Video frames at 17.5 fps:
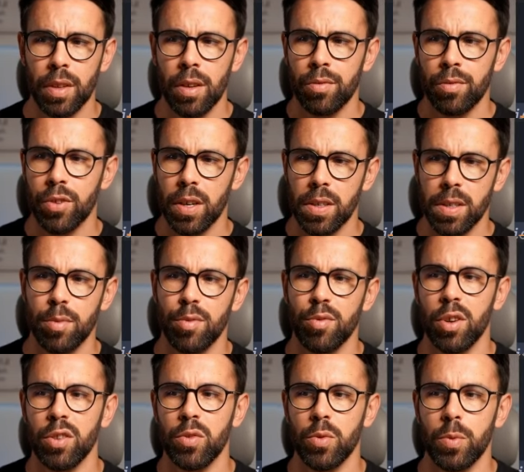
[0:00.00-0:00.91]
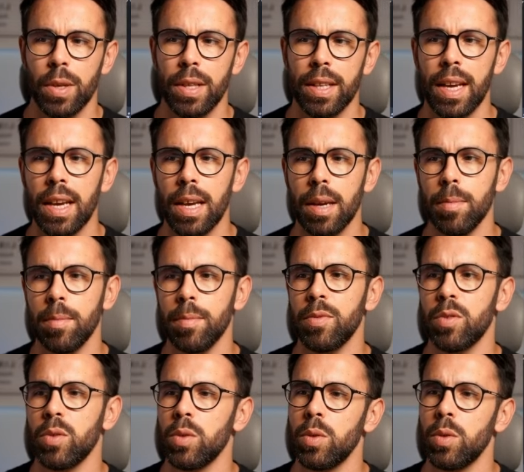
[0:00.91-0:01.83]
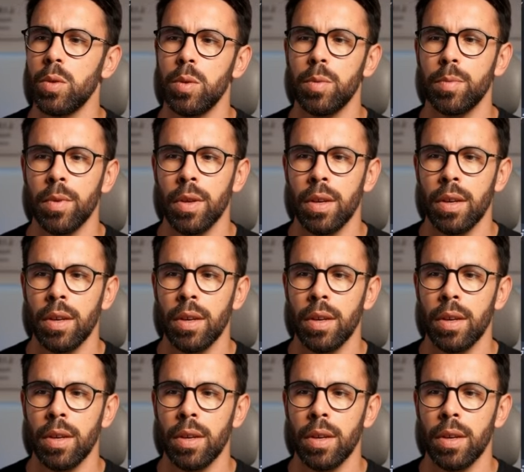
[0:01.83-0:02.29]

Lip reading: for example, if you want to rename to